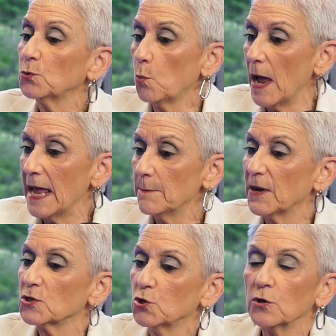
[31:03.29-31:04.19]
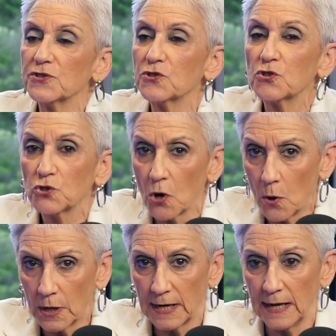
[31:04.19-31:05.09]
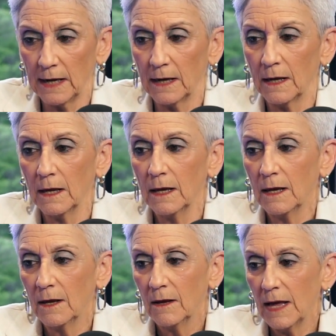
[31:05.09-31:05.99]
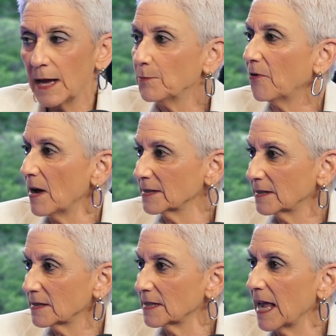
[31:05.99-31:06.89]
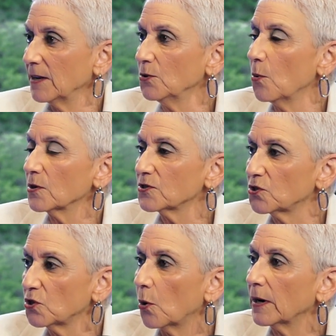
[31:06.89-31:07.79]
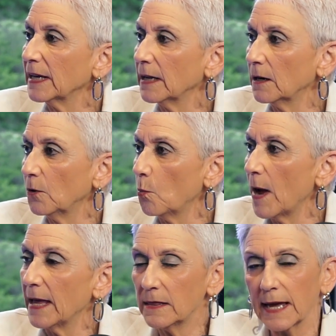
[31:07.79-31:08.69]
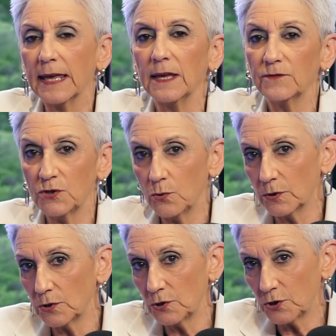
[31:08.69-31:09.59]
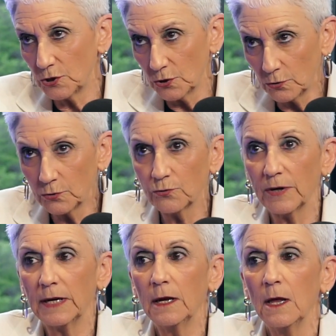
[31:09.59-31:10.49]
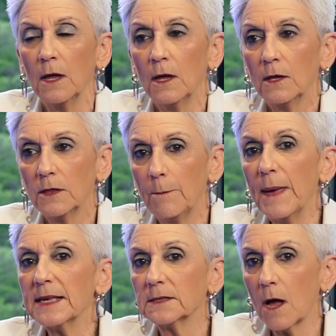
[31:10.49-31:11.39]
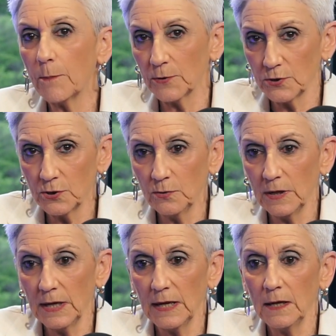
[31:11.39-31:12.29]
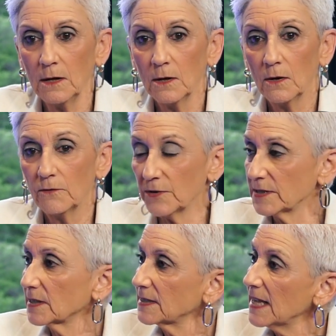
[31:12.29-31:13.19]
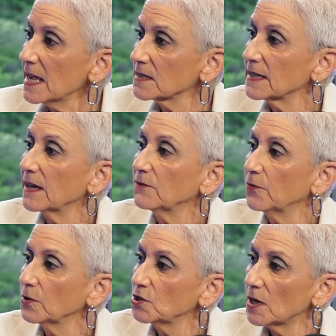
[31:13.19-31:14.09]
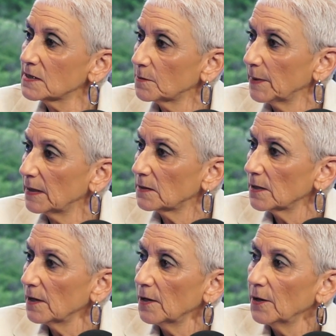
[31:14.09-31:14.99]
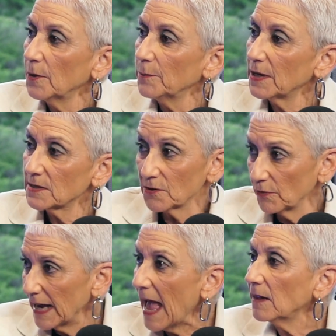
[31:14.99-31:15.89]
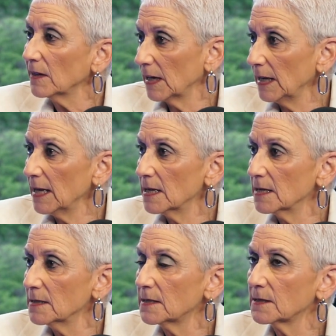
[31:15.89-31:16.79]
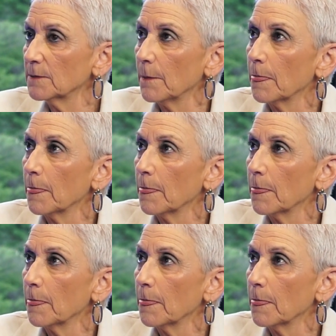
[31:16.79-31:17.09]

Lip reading: way because you're starting a process and you are starting it in a way that gives your children the best opportunity for success and for adjustment. Because the reality is